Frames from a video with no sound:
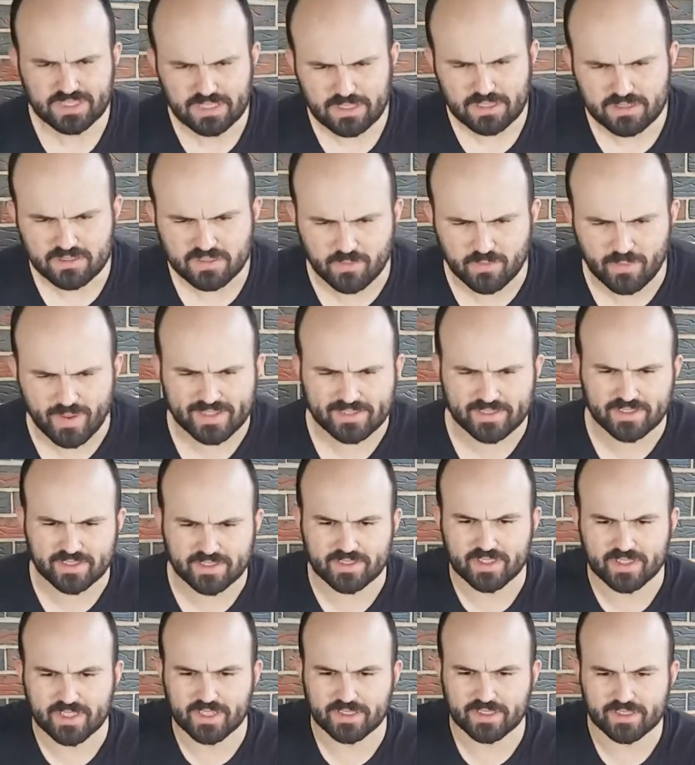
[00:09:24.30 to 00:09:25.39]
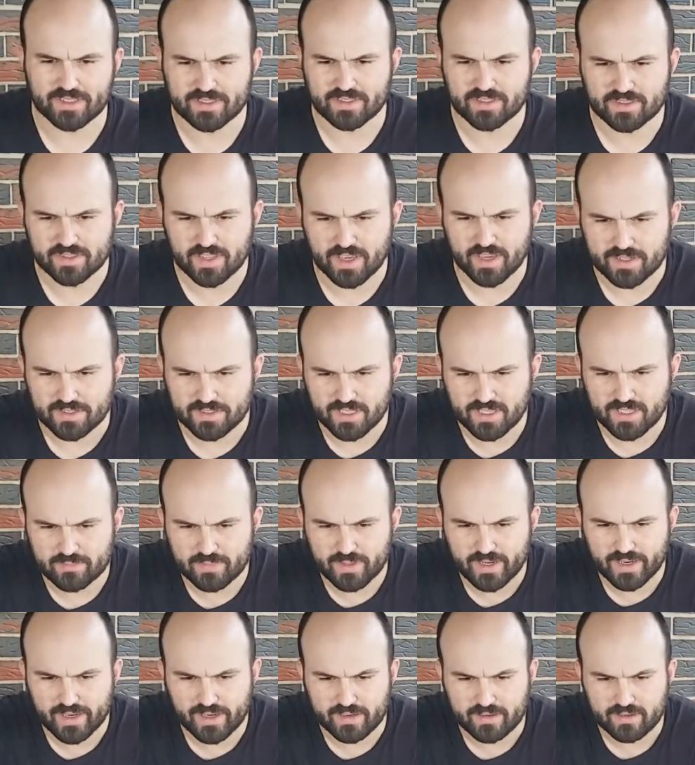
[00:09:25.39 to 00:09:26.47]
So Maxie says he just got his head
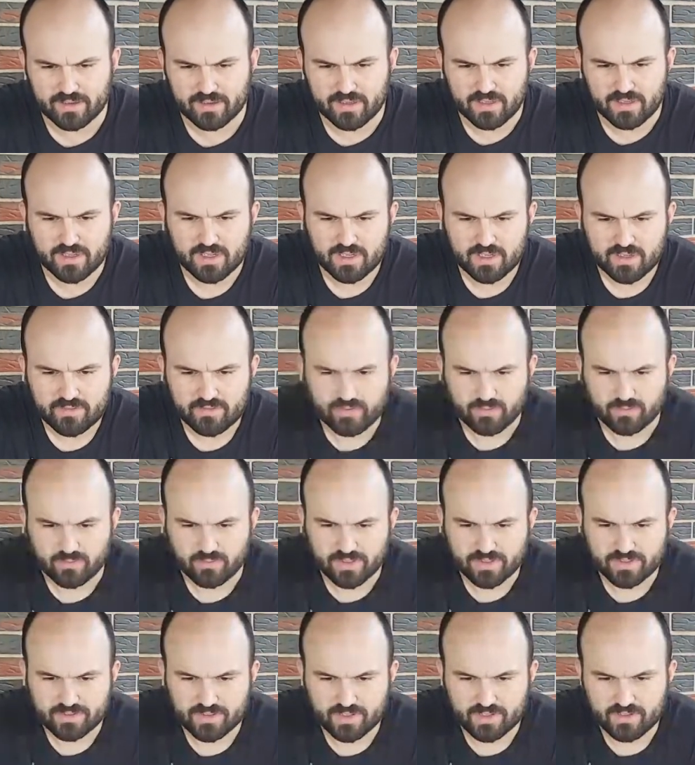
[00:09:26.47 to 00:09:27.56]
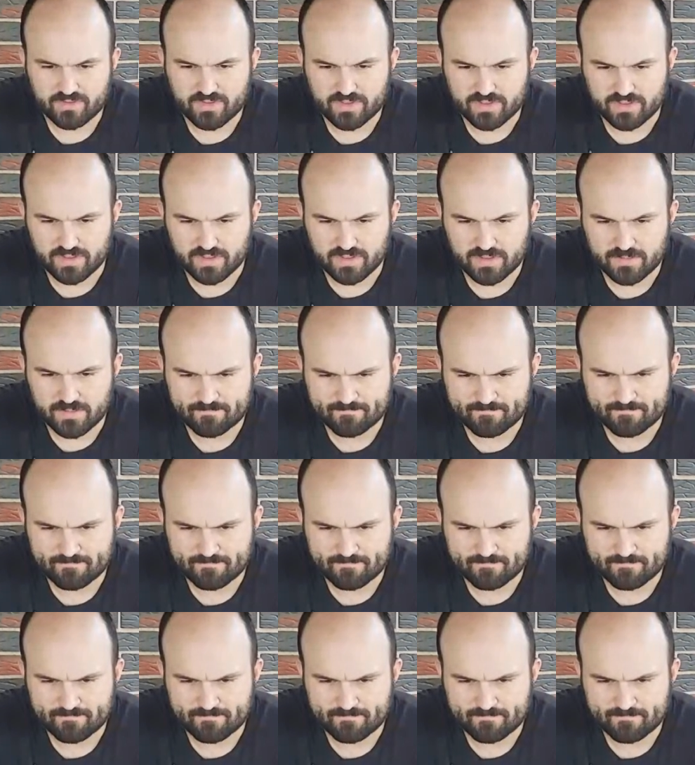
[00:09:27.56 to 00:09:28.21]
back from resurfacing.